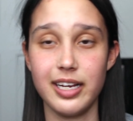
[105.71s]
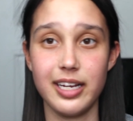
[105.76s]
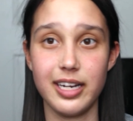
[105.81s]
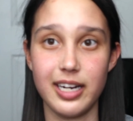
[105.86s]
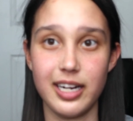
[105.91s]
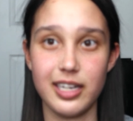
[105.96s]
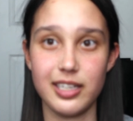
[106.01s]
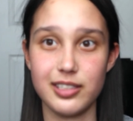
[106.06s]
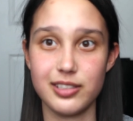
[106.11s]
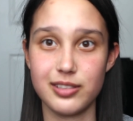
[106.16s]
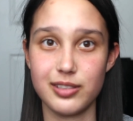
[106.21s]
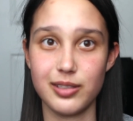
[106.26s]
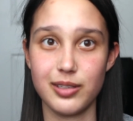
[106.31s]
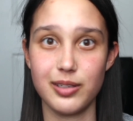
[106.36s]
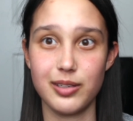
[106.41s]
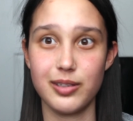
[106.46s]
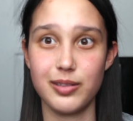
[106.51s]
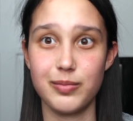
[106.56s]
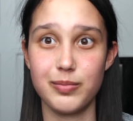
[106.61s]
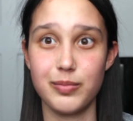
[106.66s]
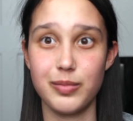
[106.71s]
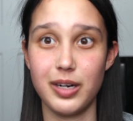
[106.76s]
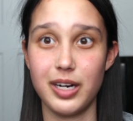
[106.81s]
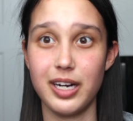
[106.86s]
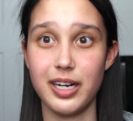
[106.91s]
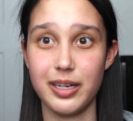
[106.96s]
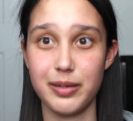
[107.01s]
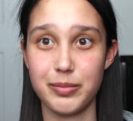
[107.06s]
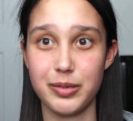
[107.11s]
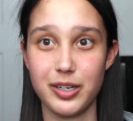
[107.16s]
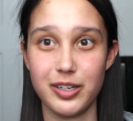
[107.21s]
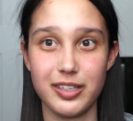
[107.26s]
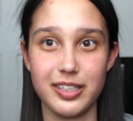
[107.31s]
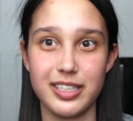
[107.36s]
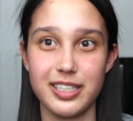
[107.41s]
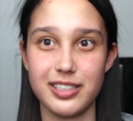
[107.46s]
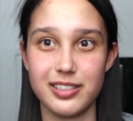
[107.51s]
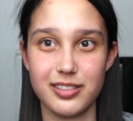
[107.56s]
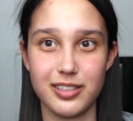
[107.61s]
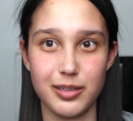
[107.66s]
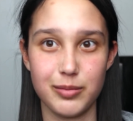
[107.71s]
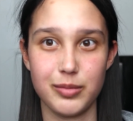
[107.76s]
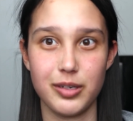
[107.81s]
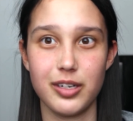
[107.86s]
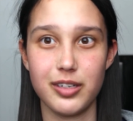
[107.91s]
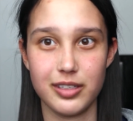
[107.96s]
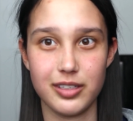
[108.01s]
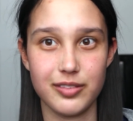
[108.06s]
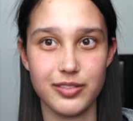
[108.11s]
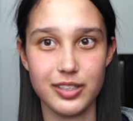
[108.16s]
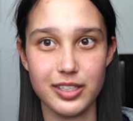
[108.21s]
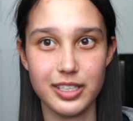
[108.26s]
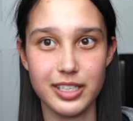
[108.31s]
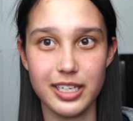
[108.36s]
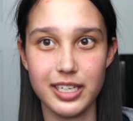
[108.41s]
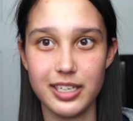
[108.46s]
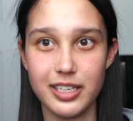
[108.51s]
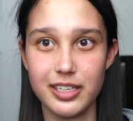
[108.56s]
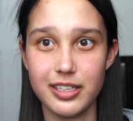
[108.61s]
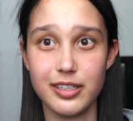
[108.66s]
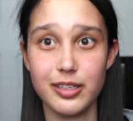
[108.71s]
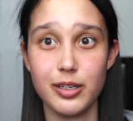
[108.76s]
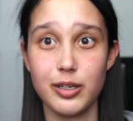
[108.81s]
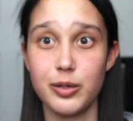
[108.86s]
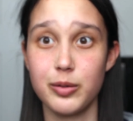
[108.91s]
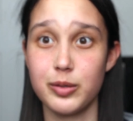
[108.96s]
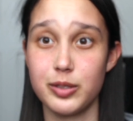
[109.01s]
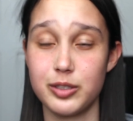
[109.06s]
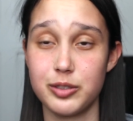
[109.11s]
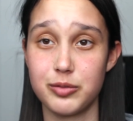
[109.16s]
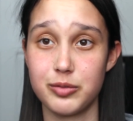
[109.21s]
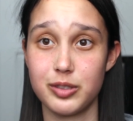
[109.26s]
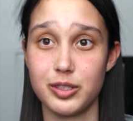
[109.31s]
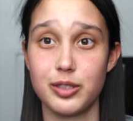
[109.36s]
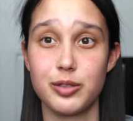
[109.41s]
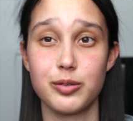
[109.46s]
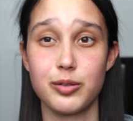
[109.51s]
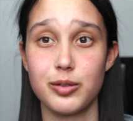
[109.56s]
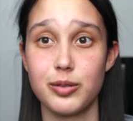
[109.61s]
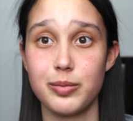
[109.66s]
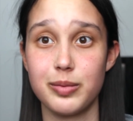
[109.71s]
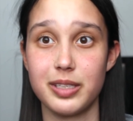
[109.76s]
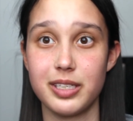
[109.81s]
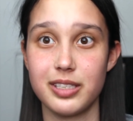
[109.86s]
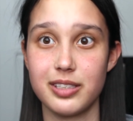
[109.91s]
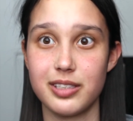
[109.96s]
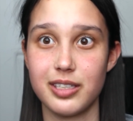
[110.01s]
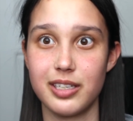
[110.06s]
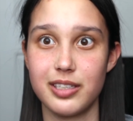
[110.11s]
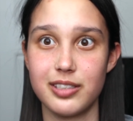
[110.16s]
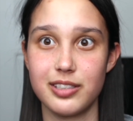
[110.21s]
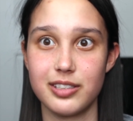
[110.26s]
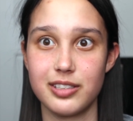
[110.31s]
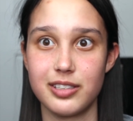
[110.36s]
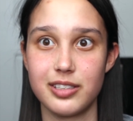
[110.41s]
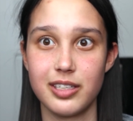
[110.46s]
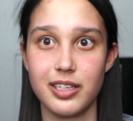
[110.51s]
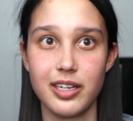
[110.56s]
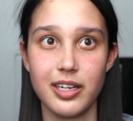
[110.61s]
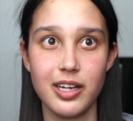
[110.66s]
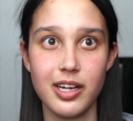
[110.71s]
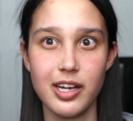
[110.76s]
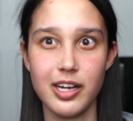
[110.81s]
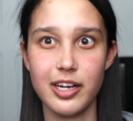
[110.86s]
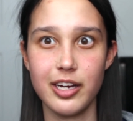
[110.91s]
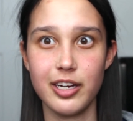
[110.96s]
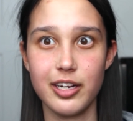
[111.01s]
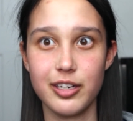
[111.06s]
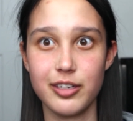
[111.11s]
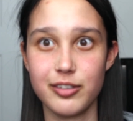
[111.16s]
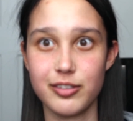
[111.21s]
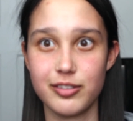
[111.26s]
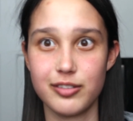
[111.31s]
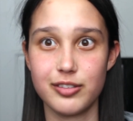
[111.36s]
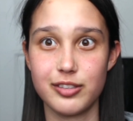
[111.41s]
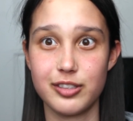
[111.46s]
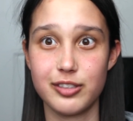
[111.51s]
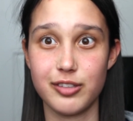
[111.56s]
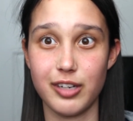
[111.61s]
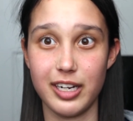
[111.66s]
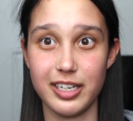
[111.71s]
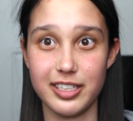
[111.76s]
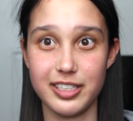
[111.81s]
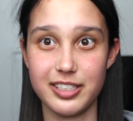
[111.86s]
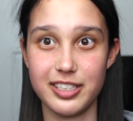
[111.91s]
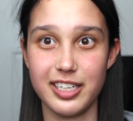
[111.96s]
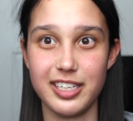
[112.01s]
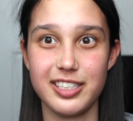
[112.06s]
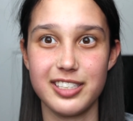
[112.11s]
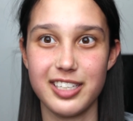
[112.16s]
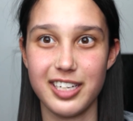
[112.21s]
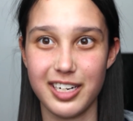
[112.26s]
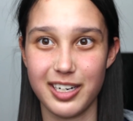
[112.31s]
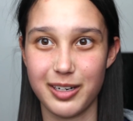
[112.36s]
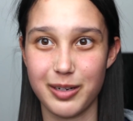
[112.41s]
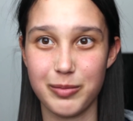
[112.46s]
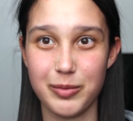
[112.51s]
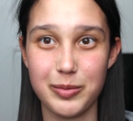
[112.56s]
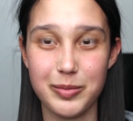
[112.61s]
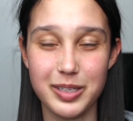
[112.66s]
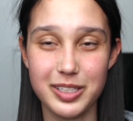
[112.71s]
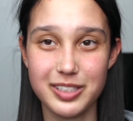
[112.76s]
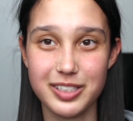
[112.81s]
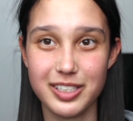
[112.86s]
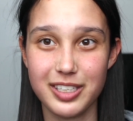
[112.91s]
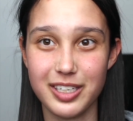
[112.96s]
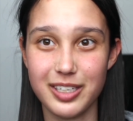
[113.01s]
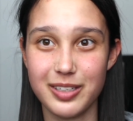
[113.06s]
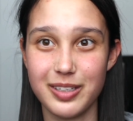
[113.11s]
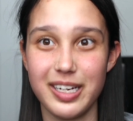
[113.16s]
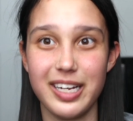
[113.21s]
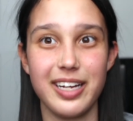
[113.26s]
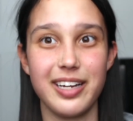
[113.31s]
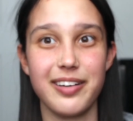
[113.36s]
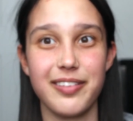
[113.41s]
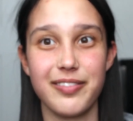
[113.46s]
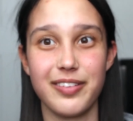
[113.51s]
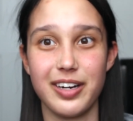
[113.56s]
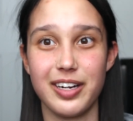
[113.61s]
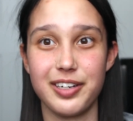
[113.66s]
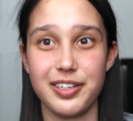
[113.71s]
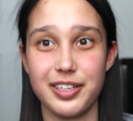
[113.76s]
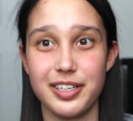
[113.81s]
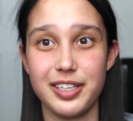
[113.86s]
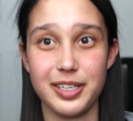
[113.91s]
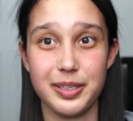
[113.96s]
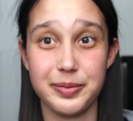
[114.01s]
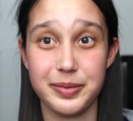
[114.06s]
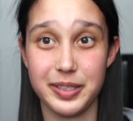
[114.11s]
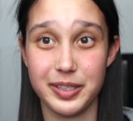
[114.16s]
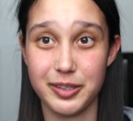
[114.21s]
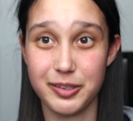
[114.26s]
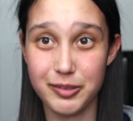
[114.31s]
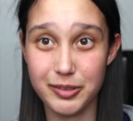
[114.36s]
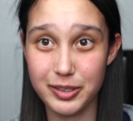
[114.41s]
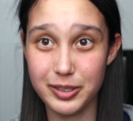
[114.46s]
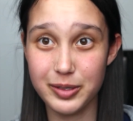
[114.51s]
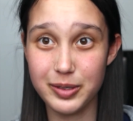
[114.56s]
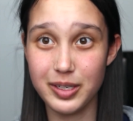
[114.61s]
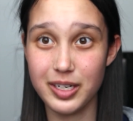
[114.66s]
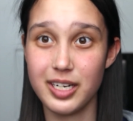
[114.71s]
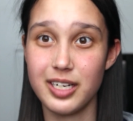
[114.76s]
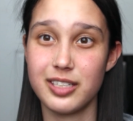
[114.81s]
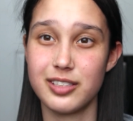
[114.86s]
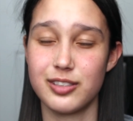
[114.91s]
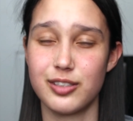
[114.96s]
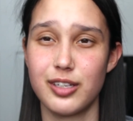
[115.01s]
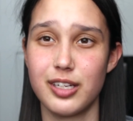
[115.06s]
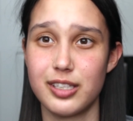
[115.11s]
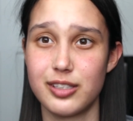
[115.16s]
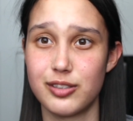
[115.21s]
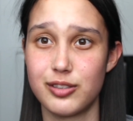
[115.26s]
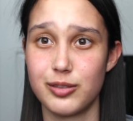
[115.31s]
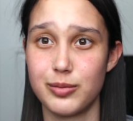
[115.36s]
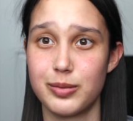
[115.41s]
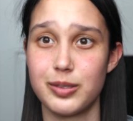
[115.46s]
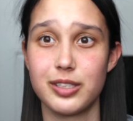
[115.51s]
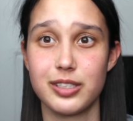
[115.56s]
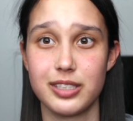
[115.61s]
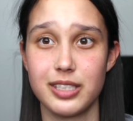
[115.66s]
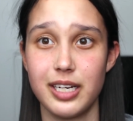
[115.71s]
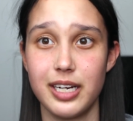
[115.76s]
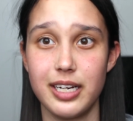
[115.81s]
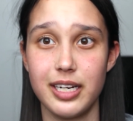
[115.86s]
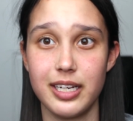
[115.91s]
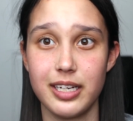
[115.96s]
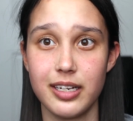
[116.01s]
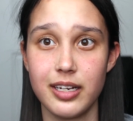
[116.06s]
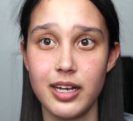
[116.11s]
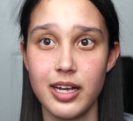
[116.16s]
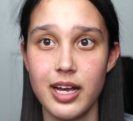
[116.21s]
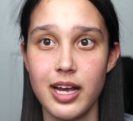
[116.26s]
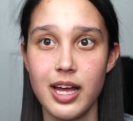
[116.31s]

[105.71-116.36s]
it has my party as non-party affiliated, which is really cool because I just tried to change that a couple months ago and it finally went through, so that's super exciting.